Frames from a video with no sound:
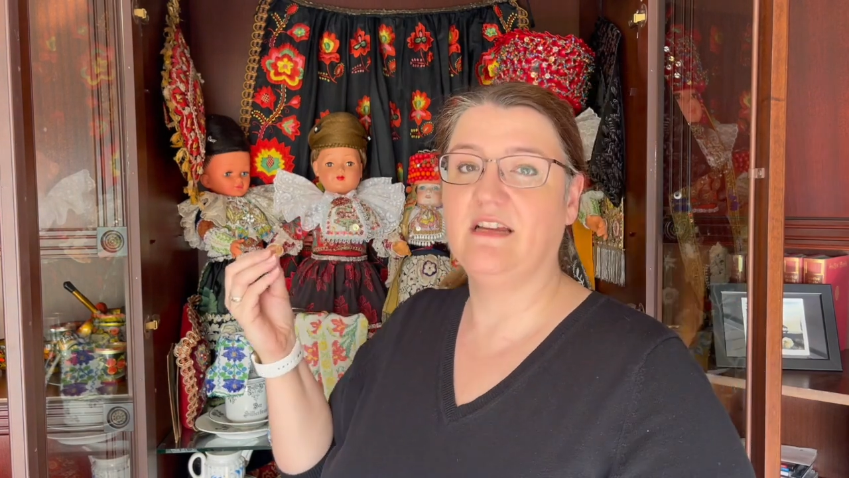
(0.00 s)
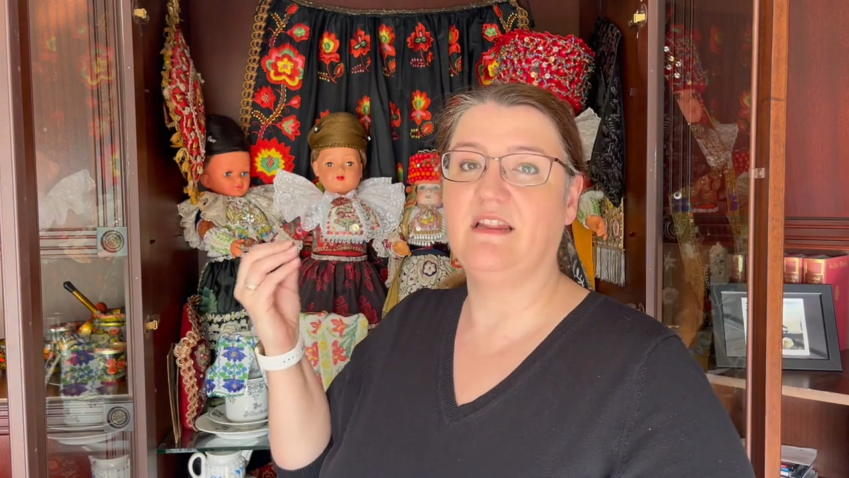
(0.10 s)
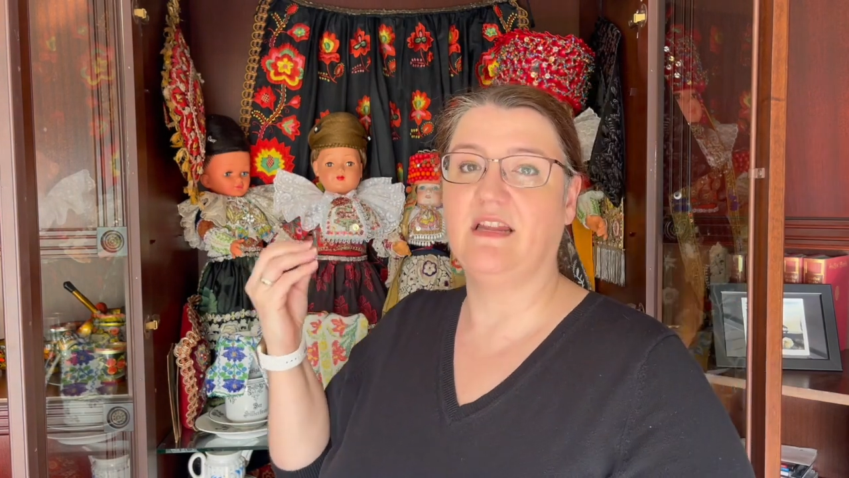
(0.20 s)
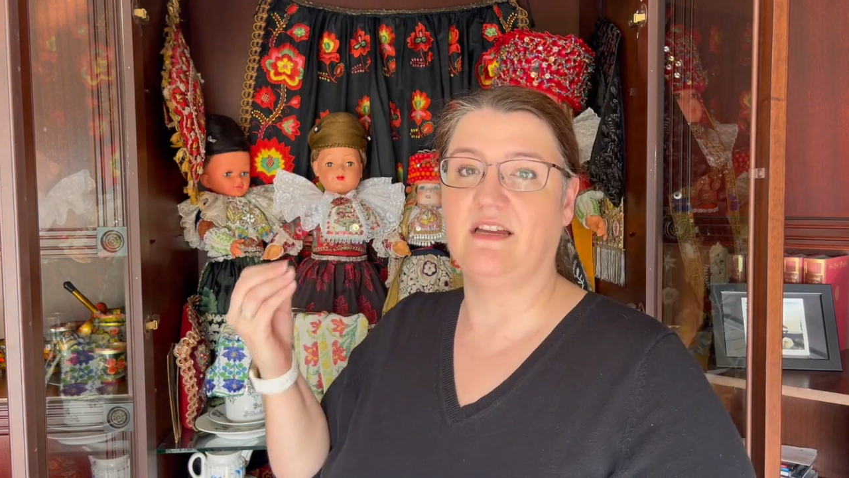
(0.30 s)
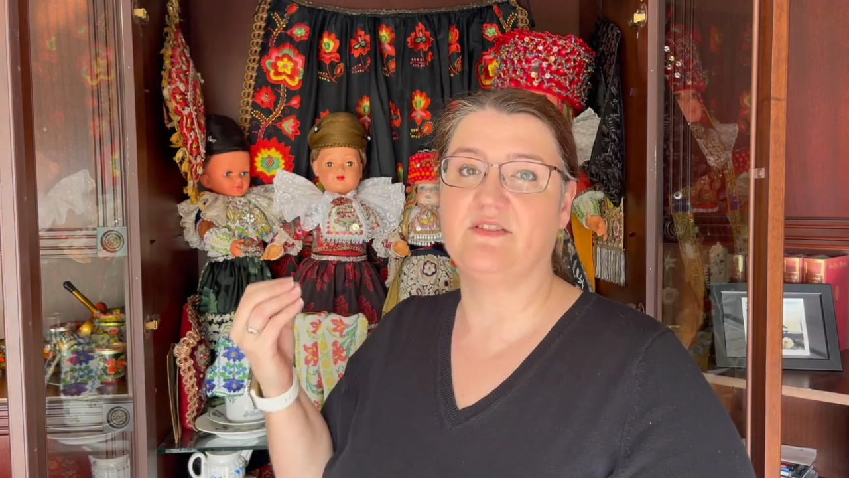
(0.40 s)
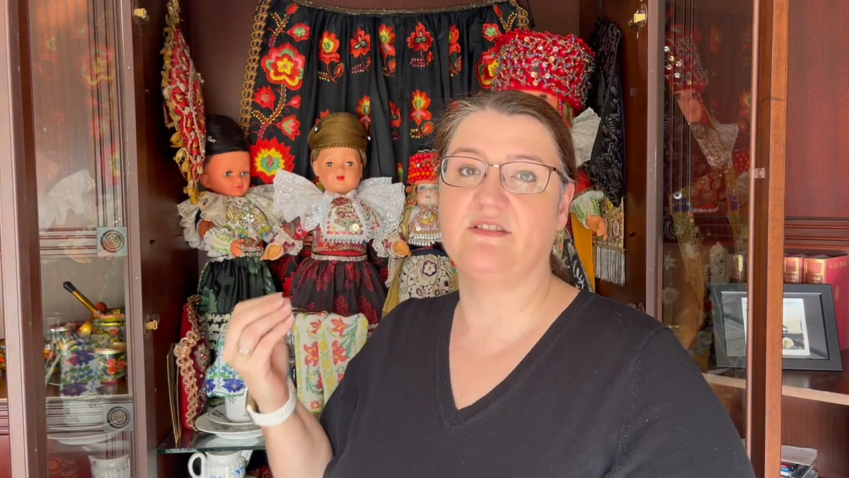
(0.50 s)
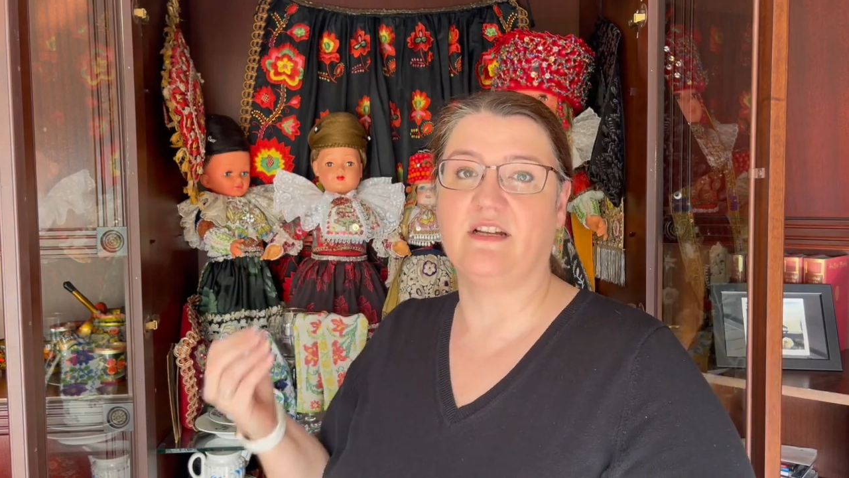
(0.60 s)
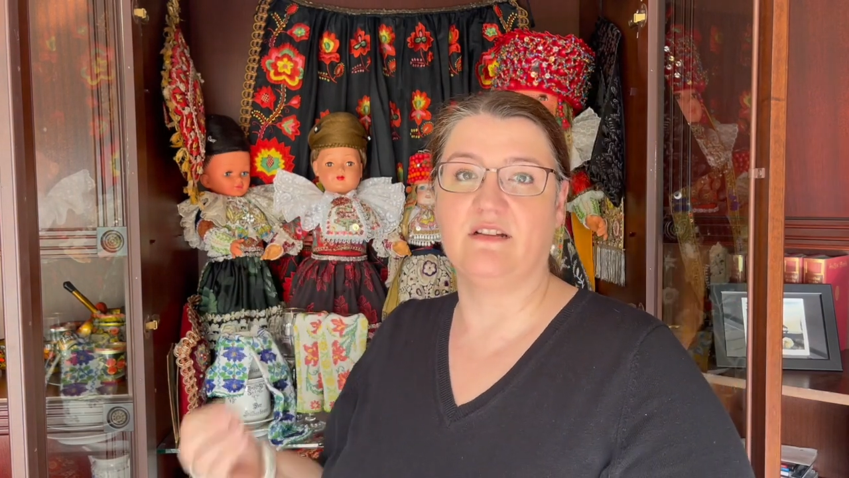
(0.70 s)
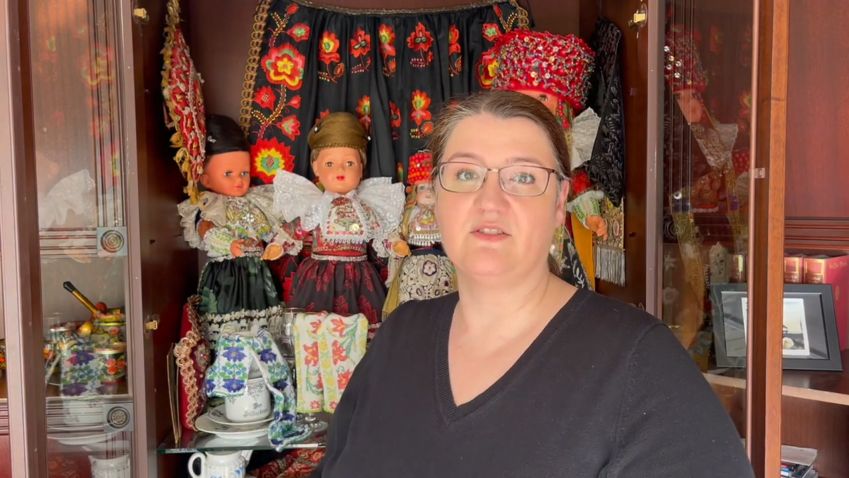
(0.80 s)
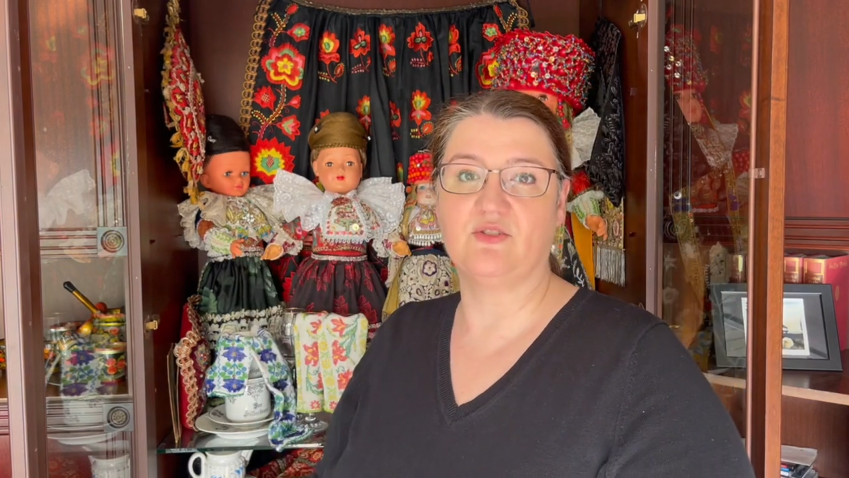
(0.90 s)
a
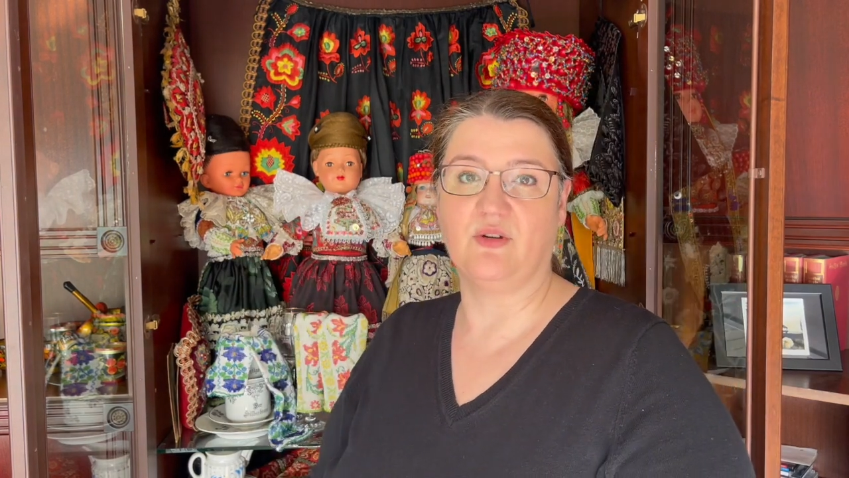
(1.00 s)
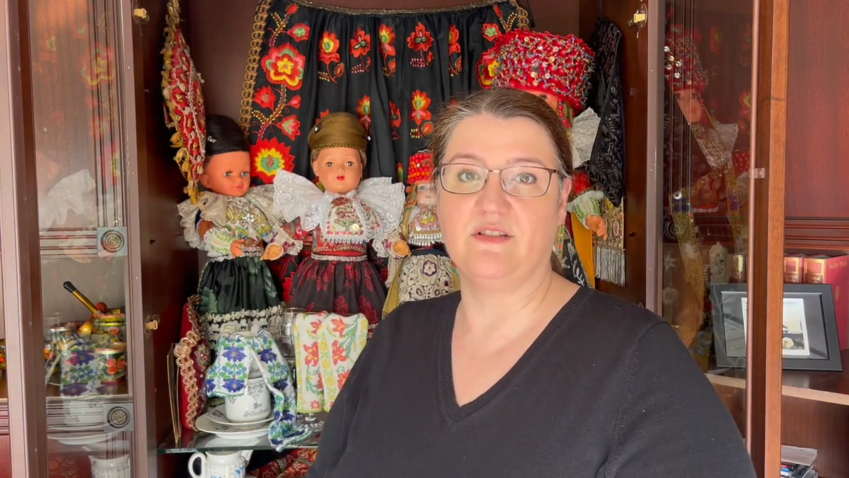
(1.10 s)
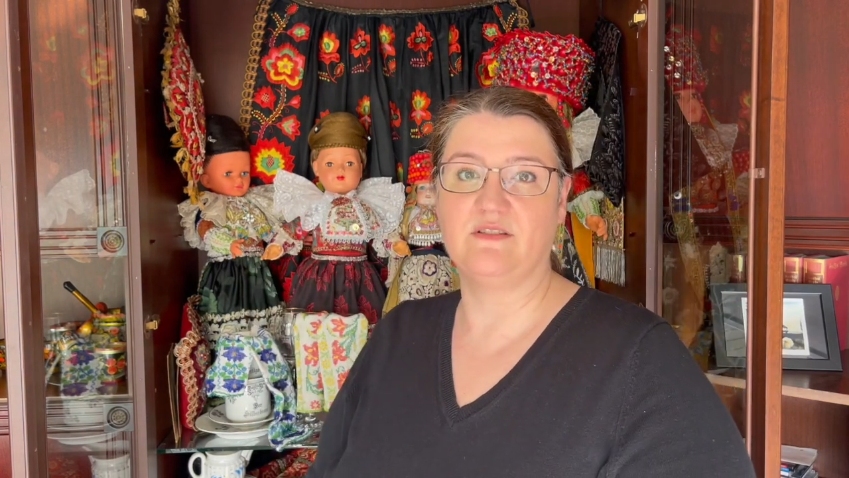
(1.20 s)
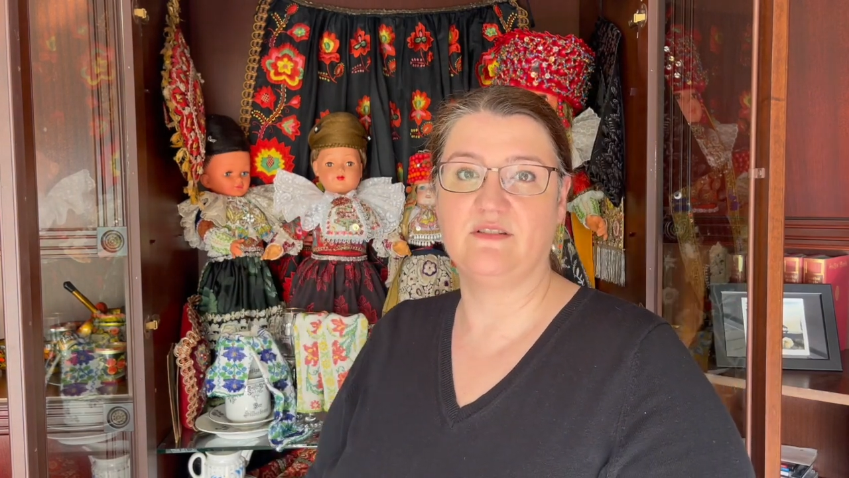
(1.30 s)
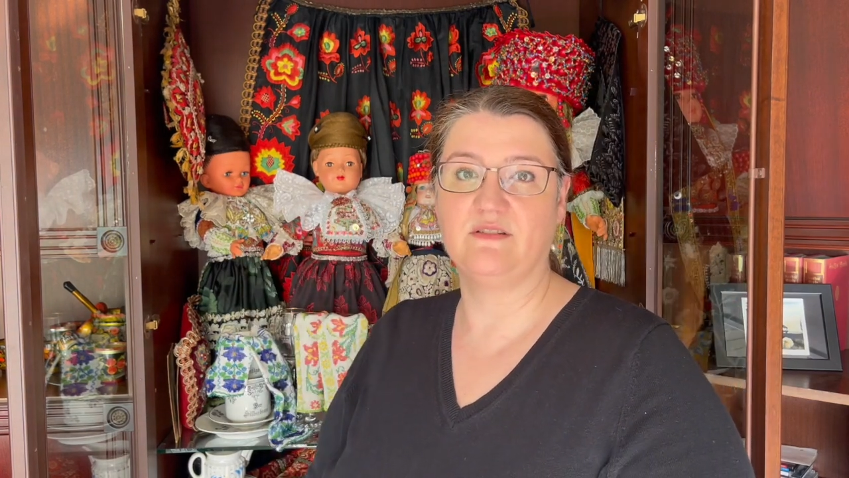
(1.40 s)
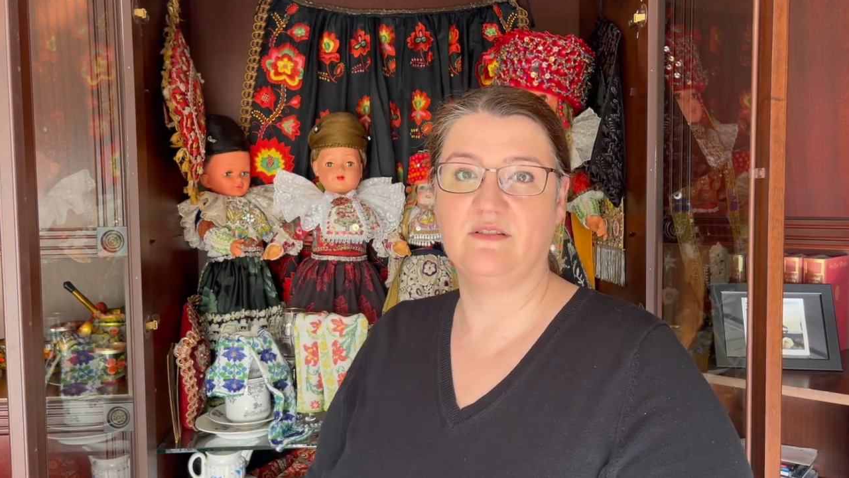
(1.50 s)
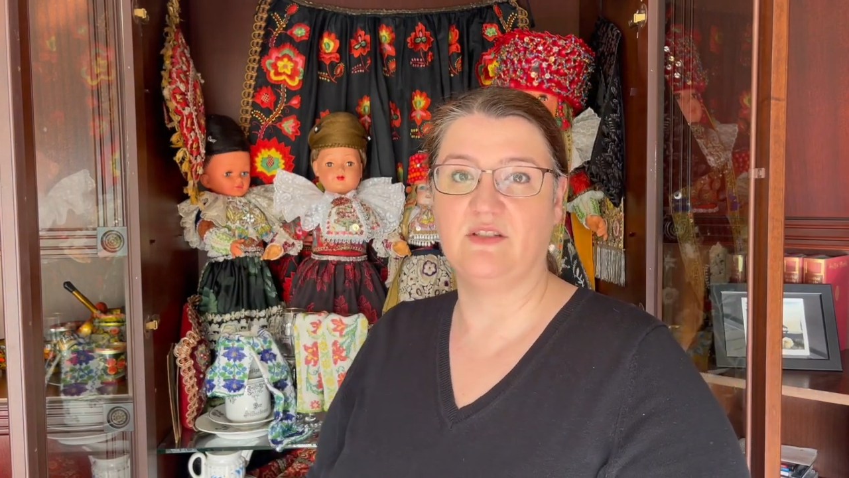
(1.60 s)
lifestyle choice.